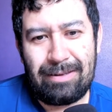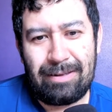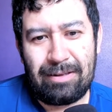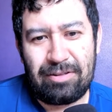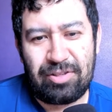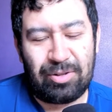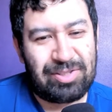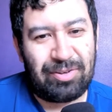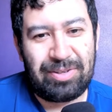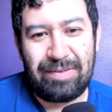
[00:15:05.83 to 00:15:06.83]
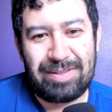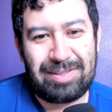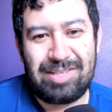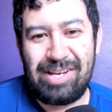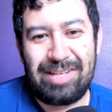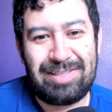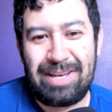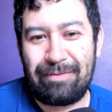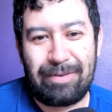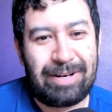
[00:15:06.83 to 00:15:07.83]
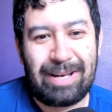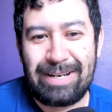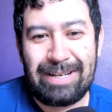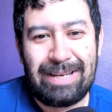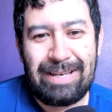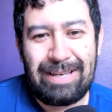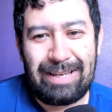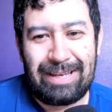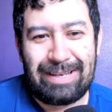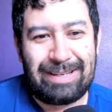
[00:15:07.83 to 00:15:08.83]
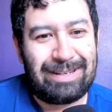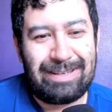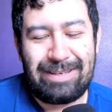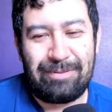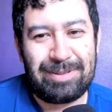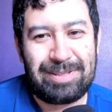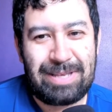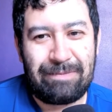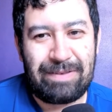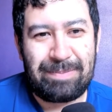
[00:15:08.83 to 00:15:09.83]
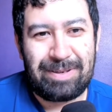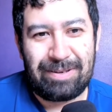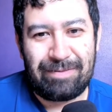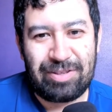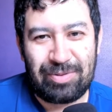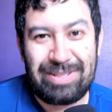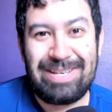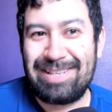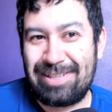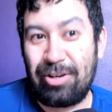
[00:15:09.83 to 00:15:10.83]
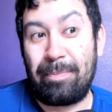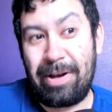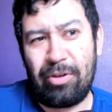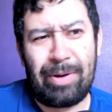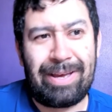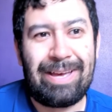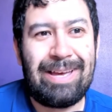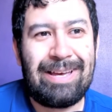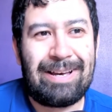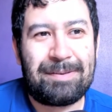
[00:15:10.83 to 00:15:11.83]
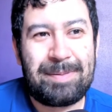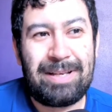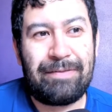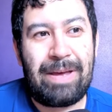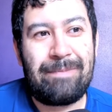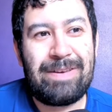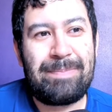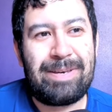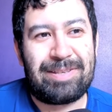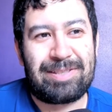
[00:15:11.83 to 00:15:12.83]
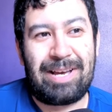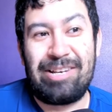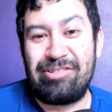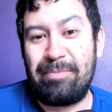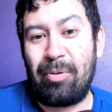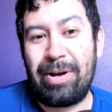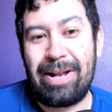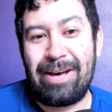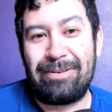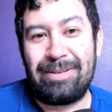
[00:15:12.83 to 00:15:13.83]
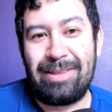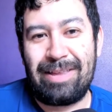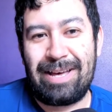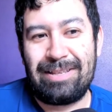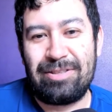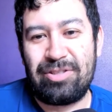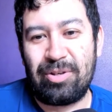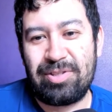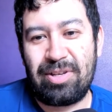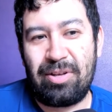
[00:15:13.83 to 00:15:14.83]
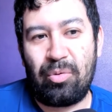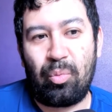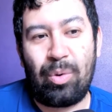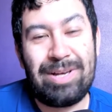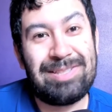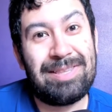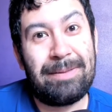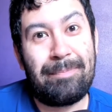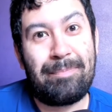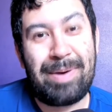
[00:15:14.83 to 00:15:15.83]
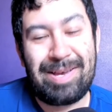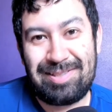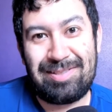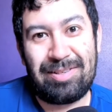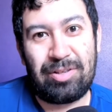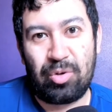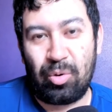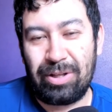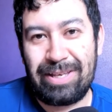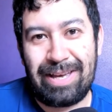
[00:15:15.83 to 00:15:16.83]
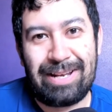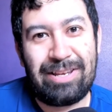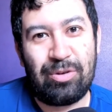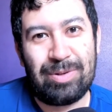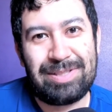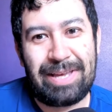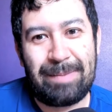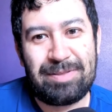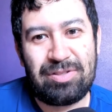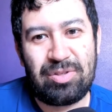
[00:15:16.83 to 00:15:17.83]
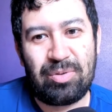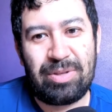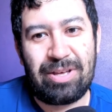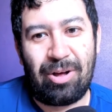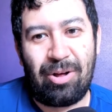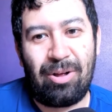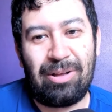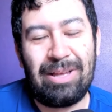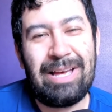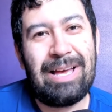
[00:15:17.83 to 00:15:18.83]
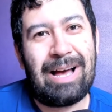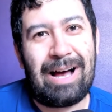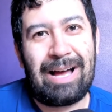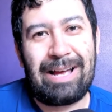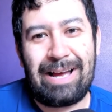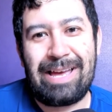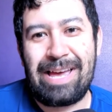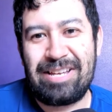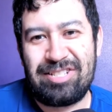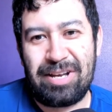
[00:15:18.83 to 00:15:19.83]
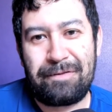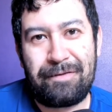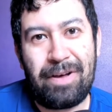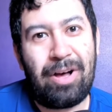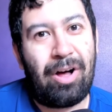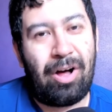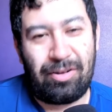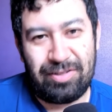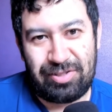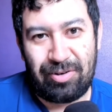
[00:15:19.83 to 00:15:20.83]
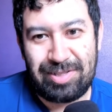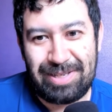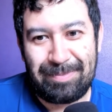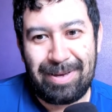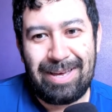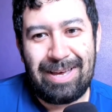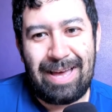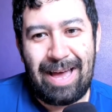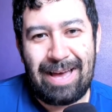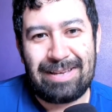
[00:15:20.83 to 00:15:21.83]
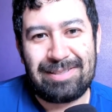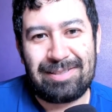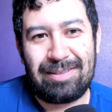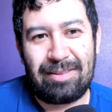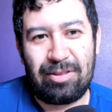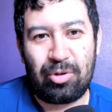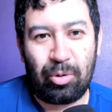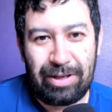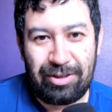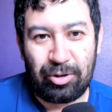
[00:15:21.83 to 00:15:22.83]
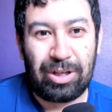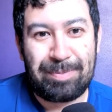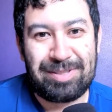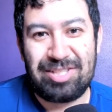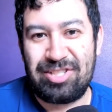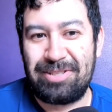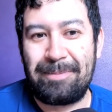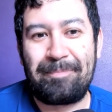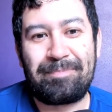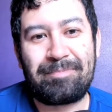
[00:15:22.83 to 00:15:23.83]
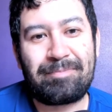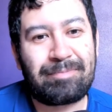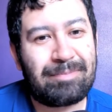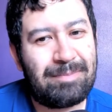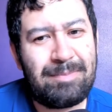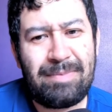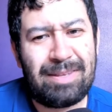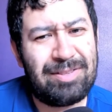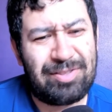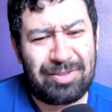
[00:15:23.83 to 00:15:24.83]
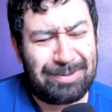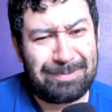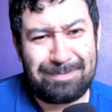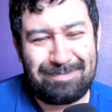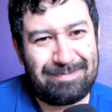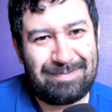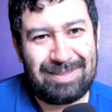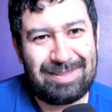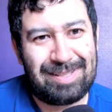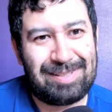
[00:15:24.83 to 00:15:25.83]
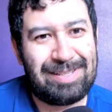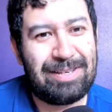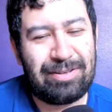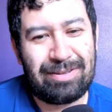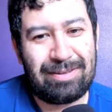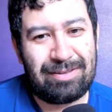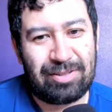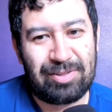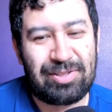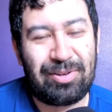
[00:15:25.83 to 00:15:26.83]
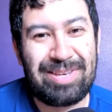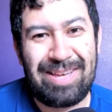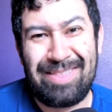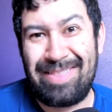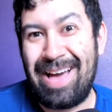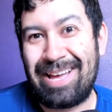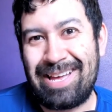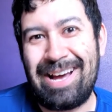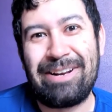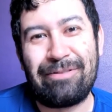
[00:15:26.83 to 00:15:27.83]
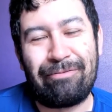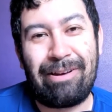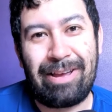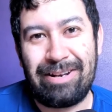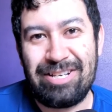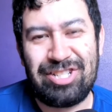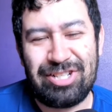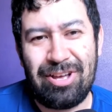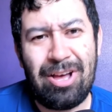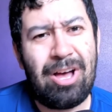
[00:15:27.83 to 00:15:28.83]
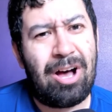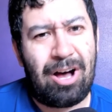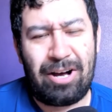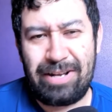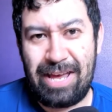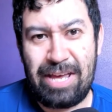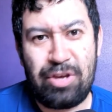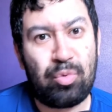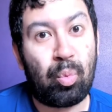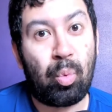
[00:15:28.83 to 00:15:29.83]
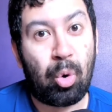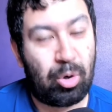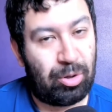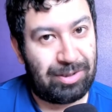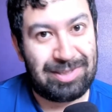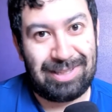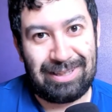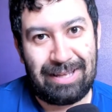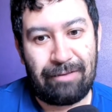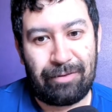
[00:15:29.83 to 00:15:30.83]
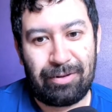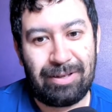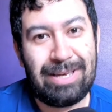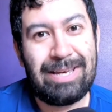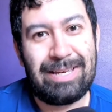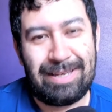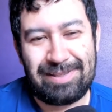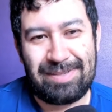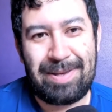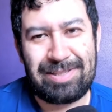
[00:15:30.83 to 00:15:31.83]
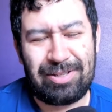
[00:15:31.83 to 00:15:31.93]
Dostal gives us a chance every night, and he was the MVP of this one. Yes. Oh, by the way, speaking of MVPs, I should point out that Dostal was the best goalie, and he was named to the All-IIHF All-Star team as the in the goalie position. So to see Dostal get that kind of recognition on a world level is amazing.